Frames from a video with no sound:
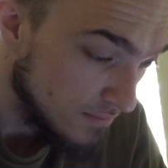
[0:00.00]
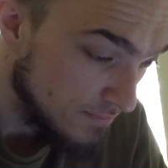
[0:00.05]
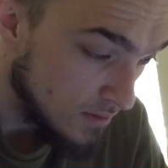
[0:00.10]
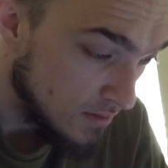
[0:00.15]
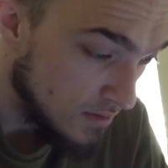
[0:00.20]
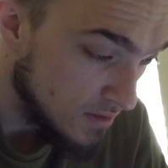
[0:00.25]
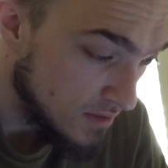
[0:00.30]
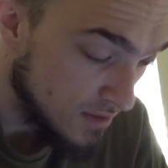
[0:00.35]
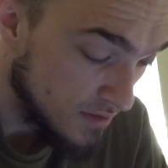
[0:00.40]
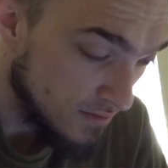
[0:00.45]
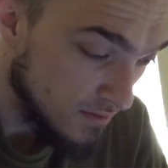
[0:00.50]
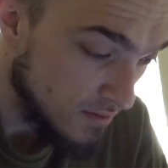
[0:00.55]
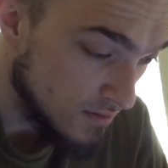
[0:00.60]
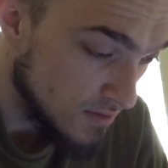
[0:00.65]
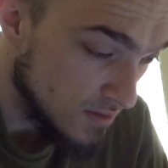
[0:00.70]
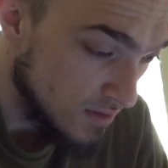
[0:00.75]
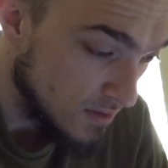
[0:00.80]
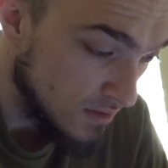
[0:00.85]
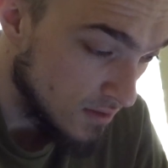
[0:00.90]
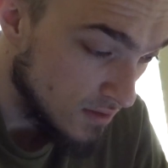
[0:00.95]
And it just
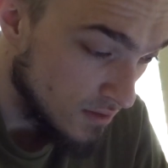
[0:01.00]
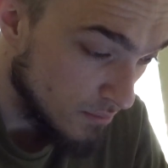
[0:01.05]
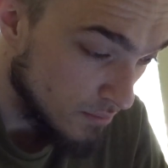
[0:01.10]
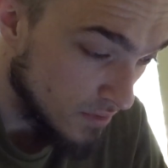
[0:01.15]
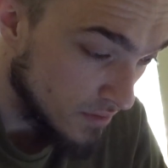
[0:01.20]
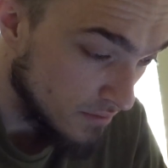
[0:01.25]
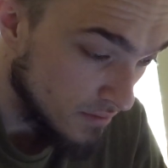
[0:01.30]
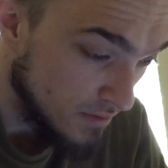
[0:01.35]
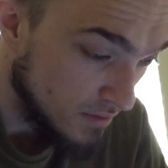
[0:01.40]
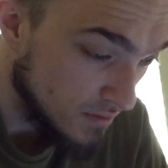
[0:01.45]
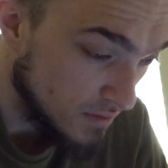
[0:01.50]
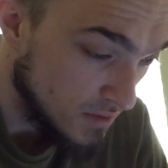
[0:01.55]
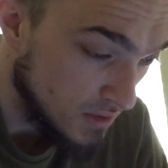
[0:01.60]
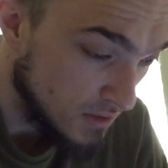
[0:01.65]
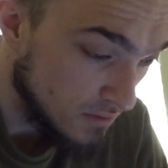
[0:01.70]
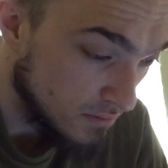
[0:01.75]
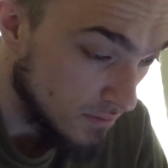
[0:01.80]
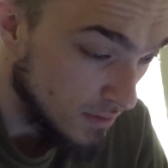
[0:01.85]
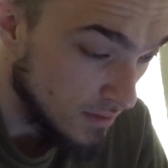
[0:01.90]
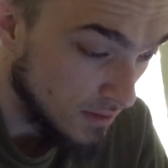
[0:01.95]
feels good improving
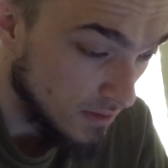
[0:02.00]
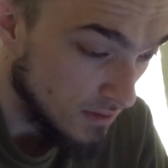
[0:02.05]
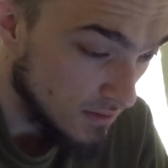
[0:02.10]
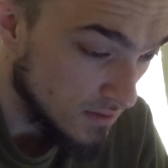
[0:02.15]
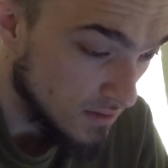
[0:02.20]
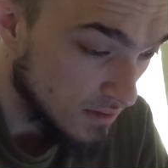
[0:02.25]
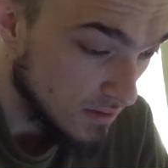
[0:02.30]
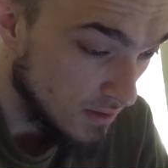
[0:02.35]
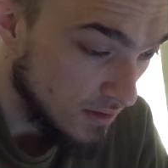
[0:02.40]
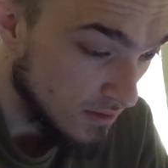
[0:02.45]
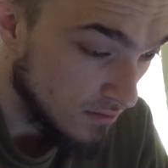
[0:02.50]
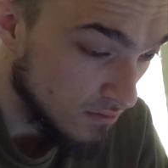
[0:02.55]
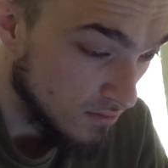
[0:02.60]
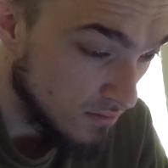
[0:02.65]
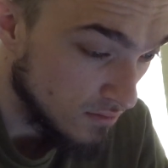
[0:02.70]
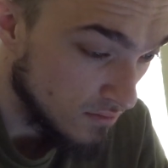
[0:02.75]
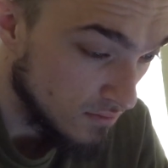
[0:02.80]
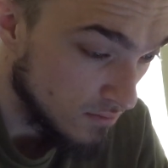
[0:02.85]
yourself with things in life,